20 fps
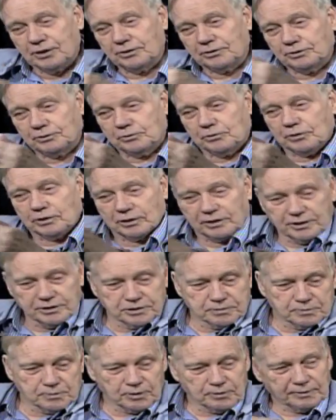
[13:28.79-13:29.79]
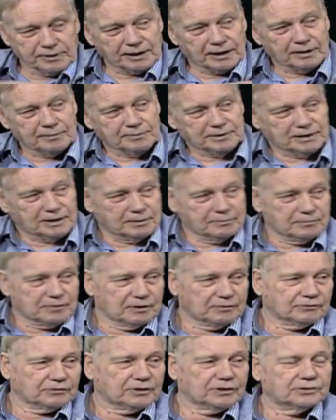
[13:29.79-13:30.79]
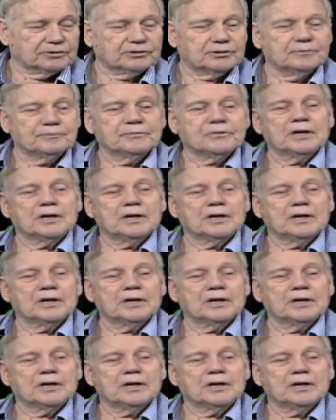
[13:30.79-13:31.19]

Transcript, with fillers: New Orleans, Birmingham, and then Memphis